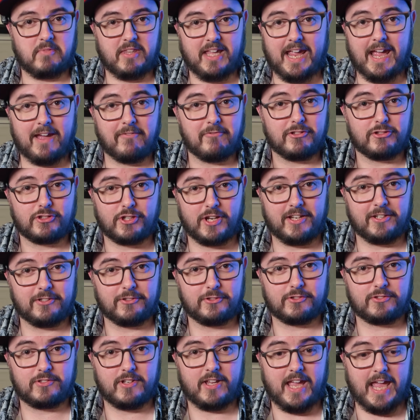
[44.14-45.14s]
they haven't
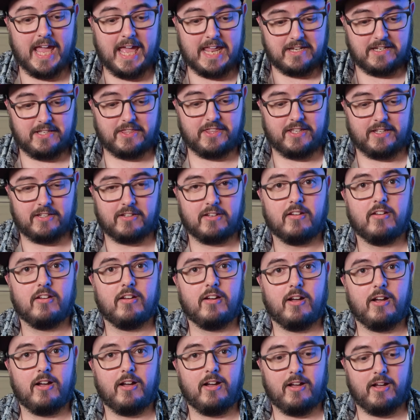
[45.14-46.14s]
changed anything
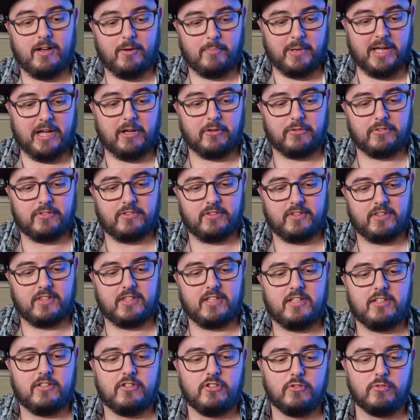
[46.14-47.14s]
about
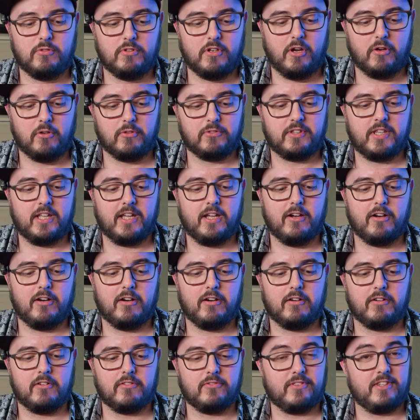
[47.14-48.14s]
the new Node. They
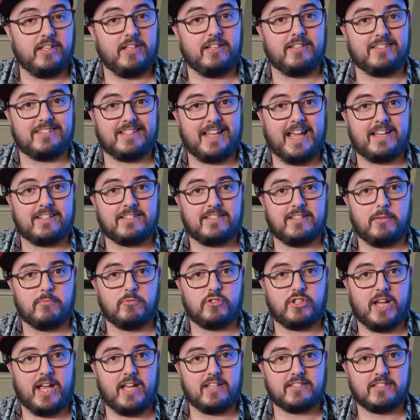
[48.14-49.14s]
are the exact same
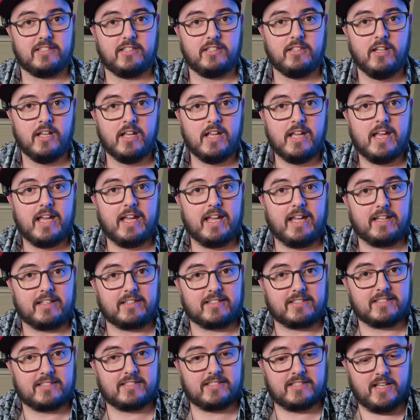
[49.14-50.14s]
chassis,
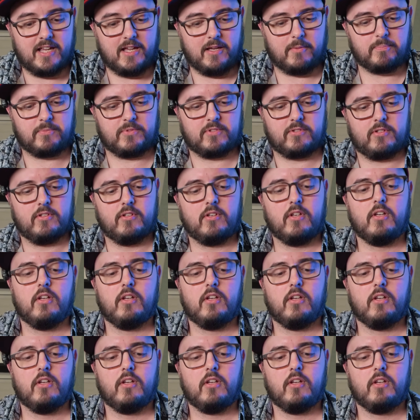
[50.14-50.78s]
except